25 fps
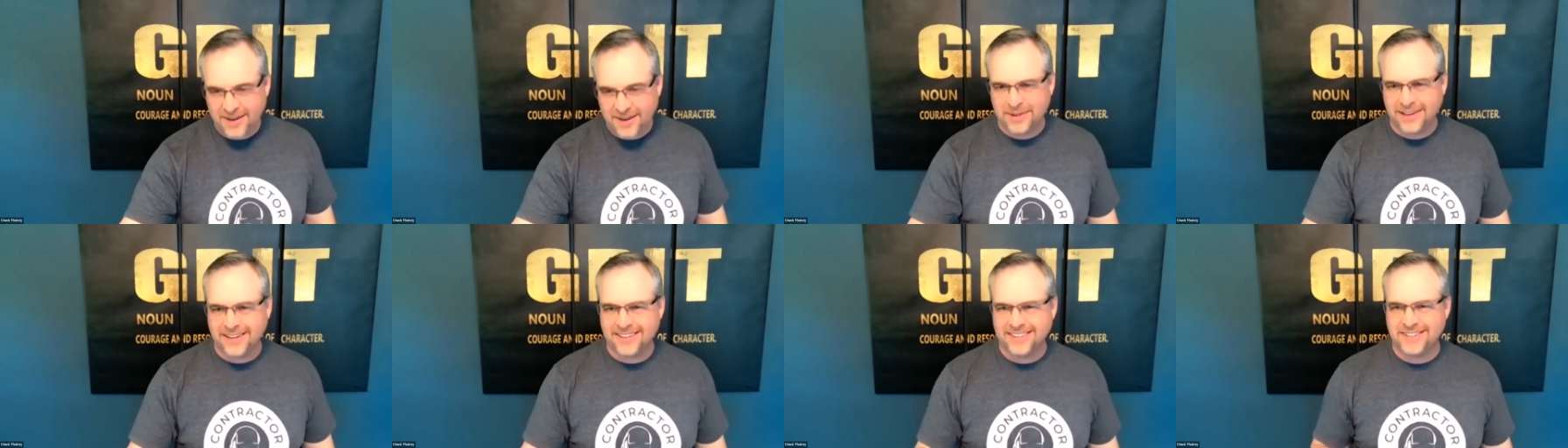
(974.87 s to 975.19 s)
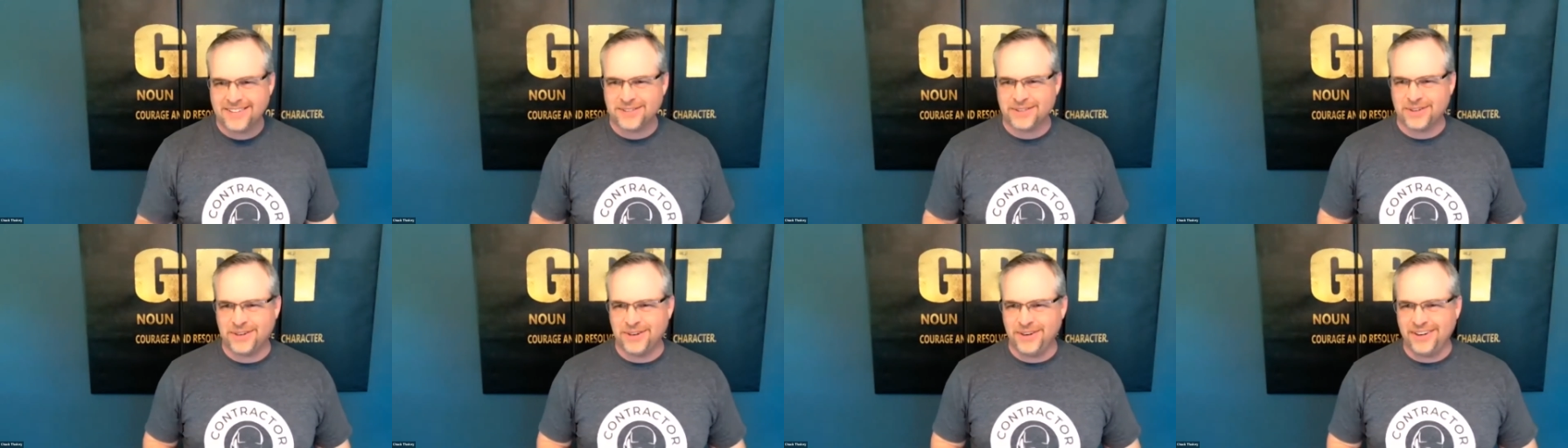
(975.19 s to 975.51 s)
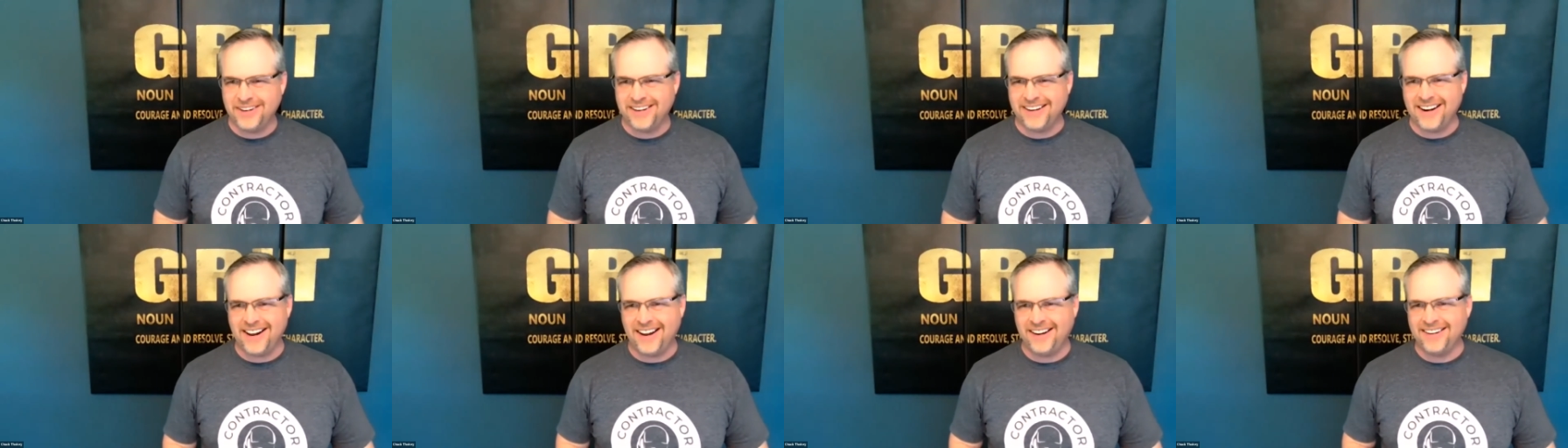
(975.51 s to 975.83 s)
I'm like, this is
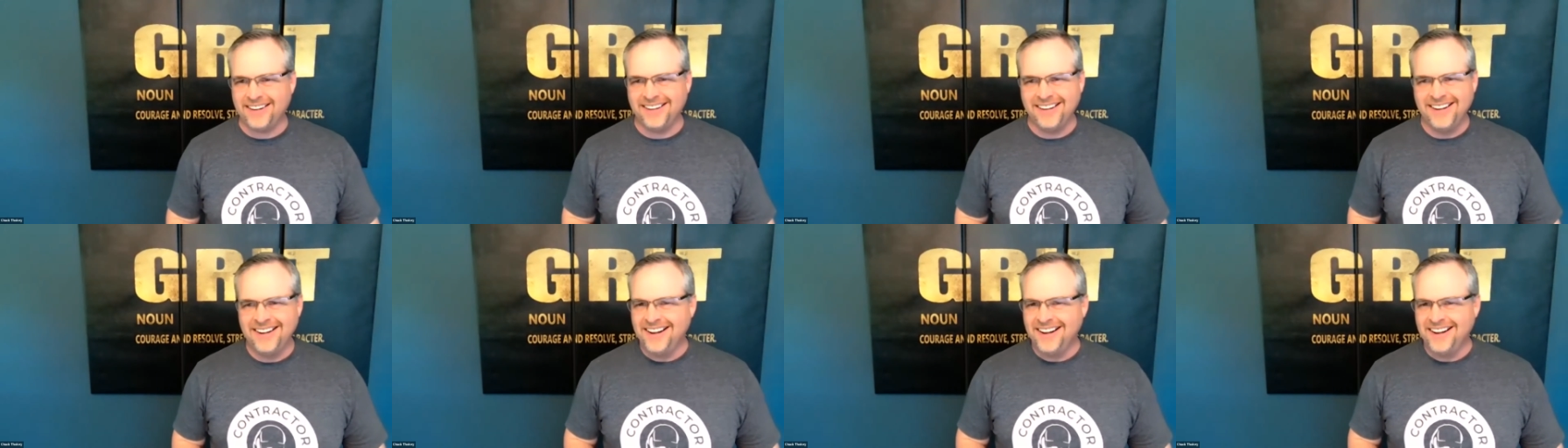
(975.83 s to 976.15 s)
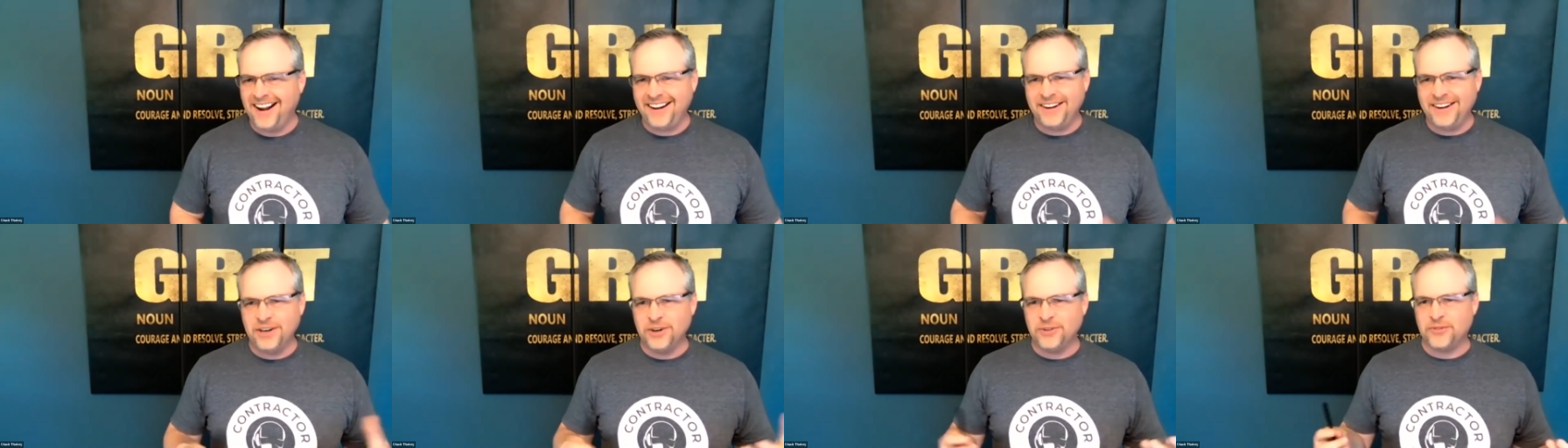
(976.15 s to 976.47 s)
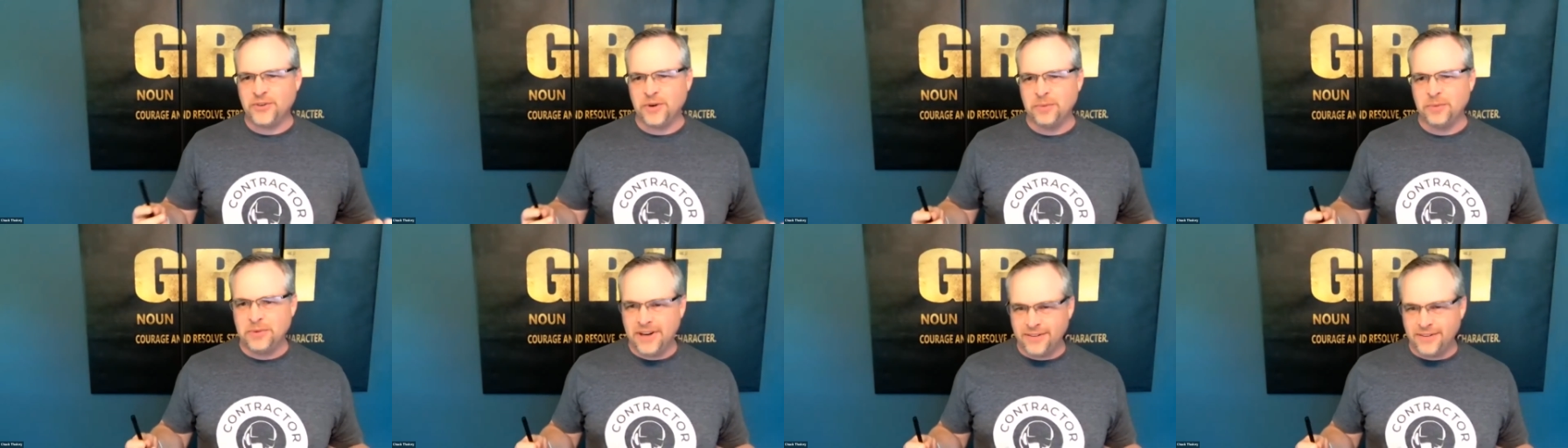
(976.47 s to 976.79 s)
good, and I hear
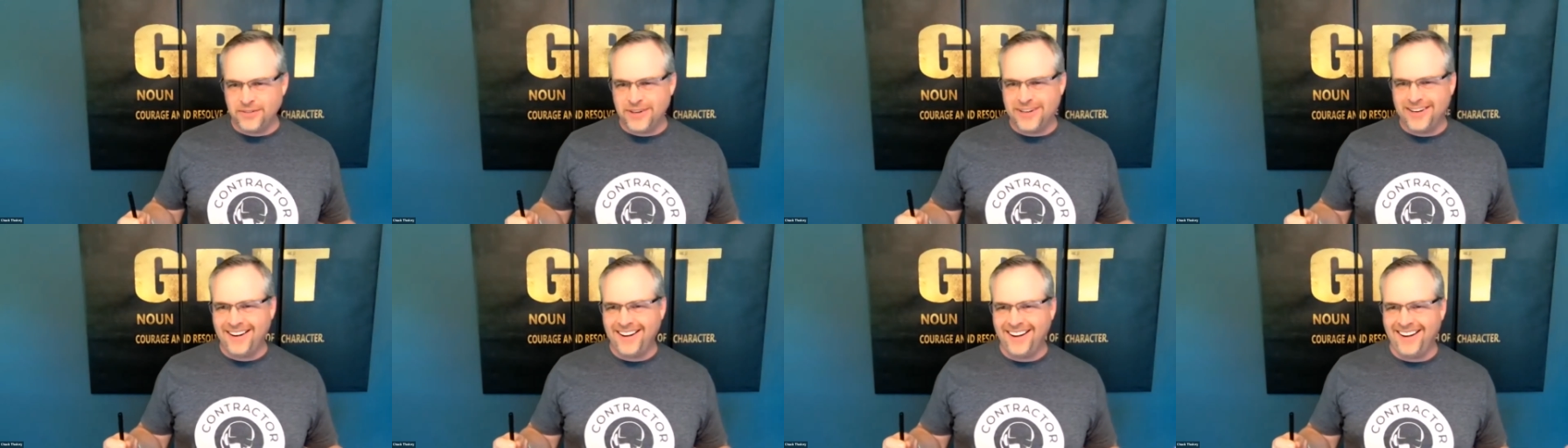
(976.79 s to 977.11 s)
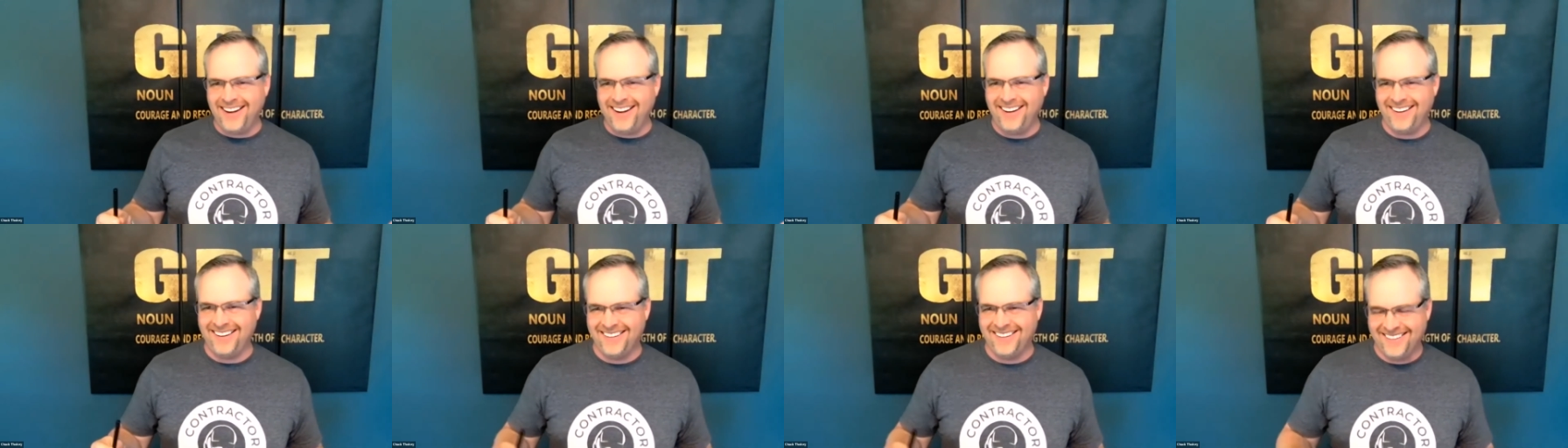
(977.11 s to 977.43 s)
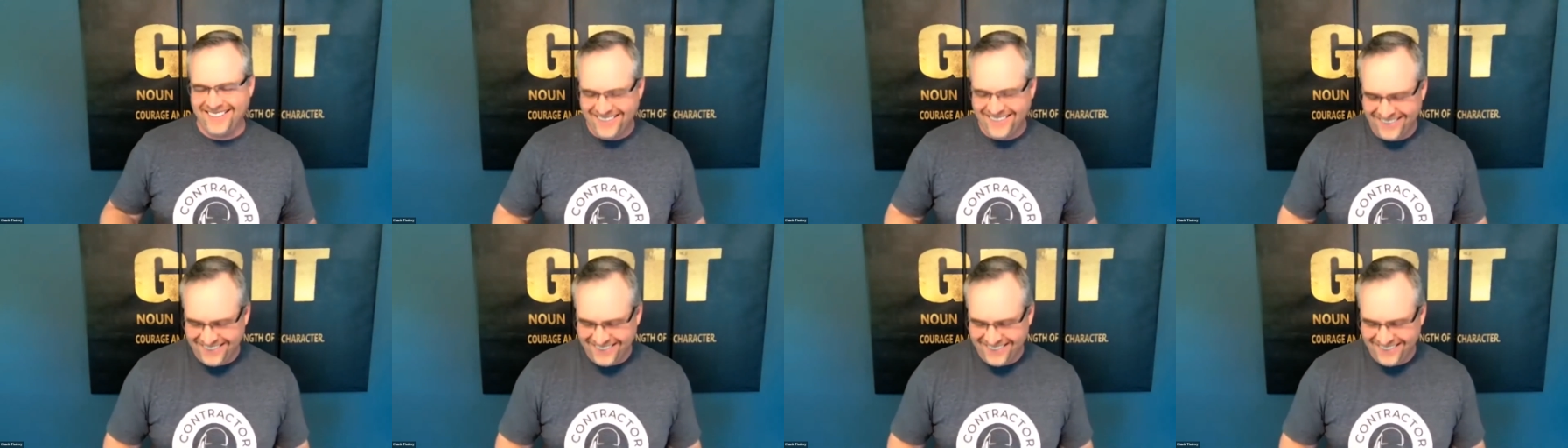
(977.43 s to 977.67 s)
from you every day.